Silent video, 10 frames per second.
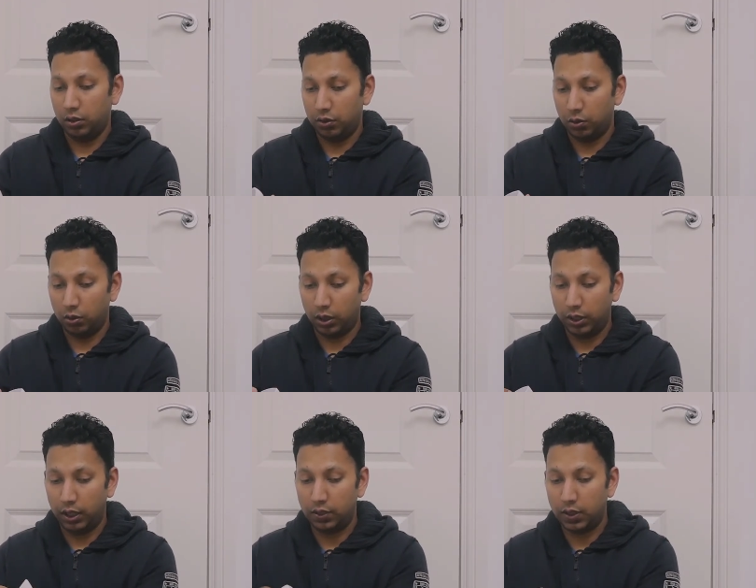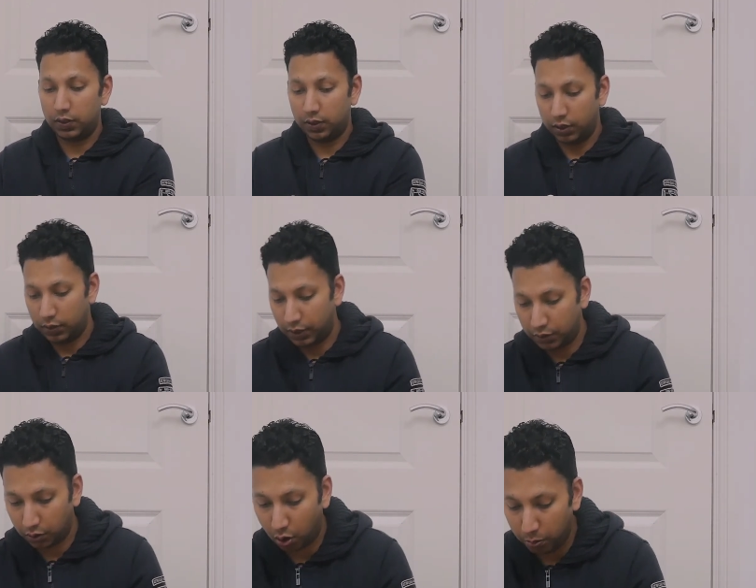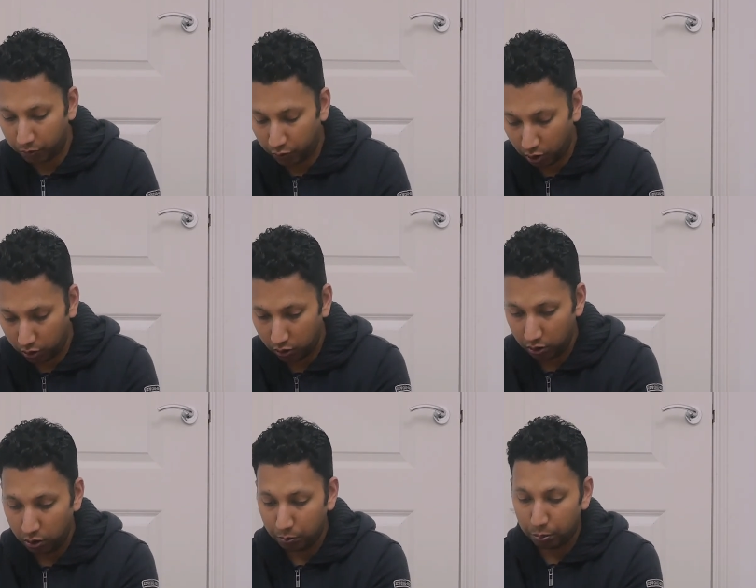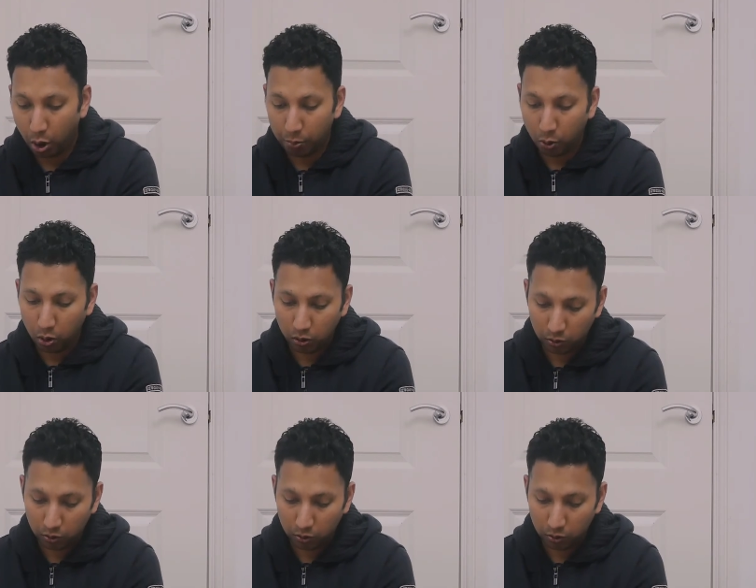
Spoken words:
So I think it just sits on top of your Pawbo,